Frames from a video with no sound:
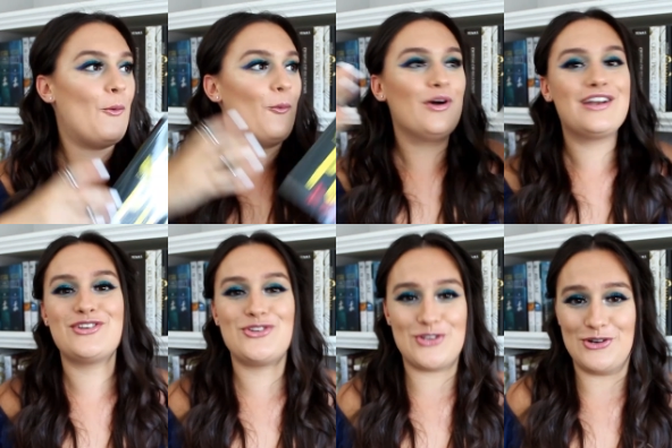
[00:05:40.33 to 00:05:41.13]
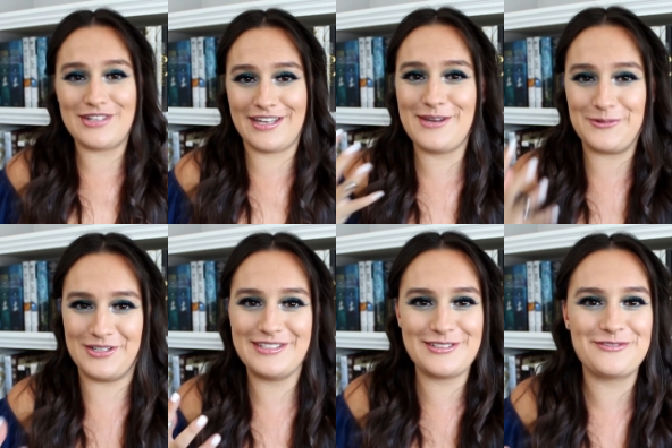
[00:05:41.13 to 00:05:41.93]
what a shock it
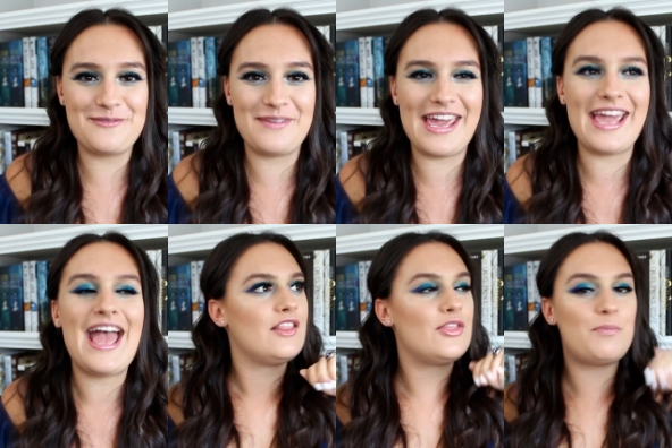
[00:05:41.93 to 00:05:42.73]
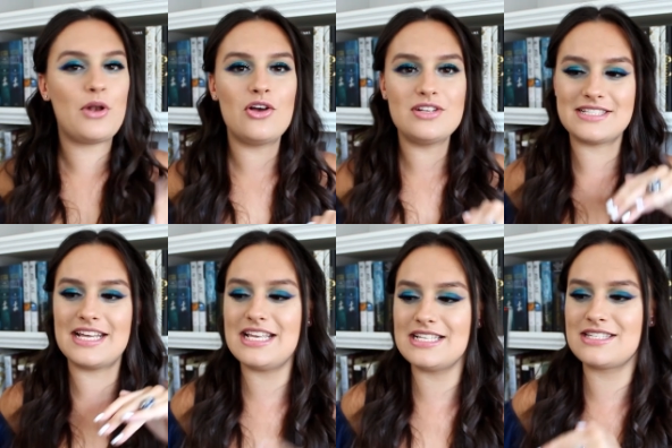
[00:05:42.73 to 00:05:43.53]
was for me. The plot
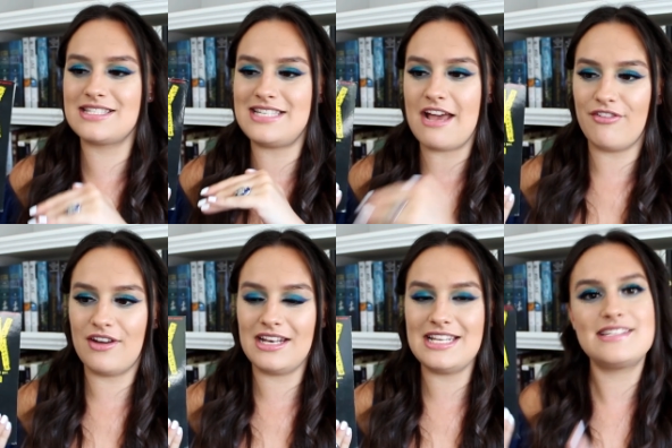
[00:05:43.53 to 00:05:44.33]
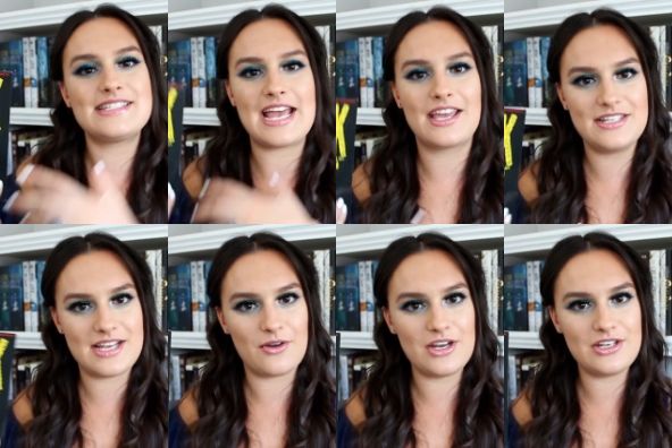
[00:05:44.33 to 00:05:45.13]
is definitely
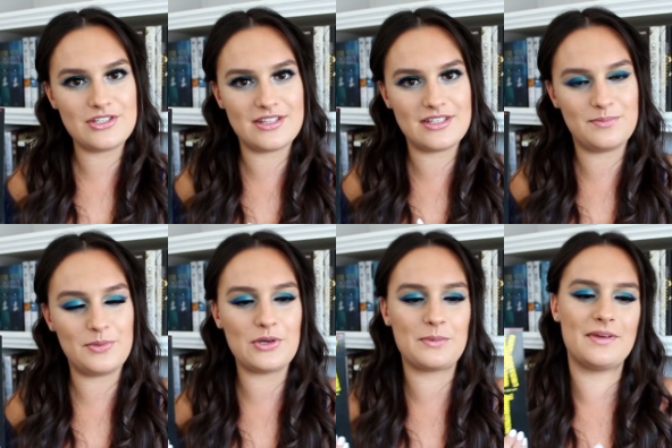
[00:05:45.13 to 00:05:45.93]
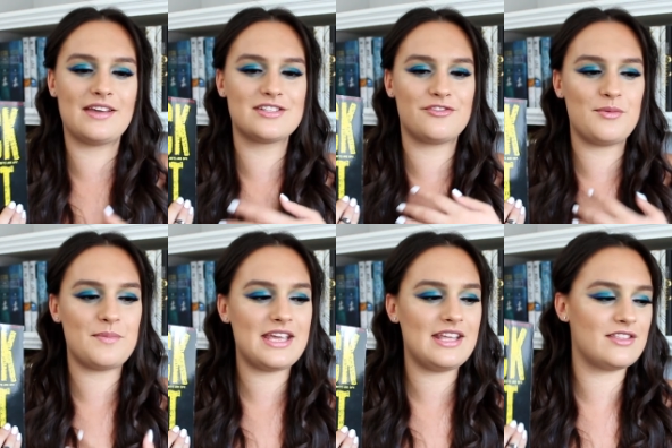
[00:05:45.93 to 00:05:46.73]
secondary to this book because for
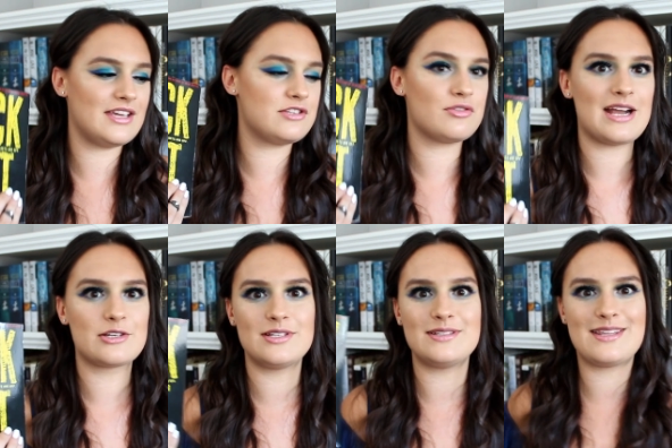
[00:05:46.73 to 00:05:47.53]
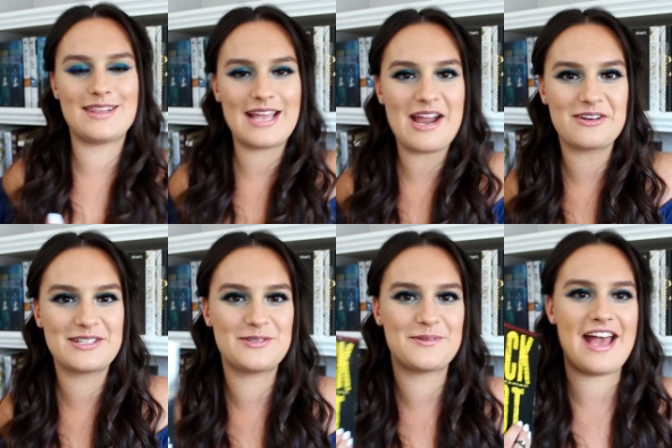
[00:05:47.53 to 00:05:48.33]
me the interactions that the characters were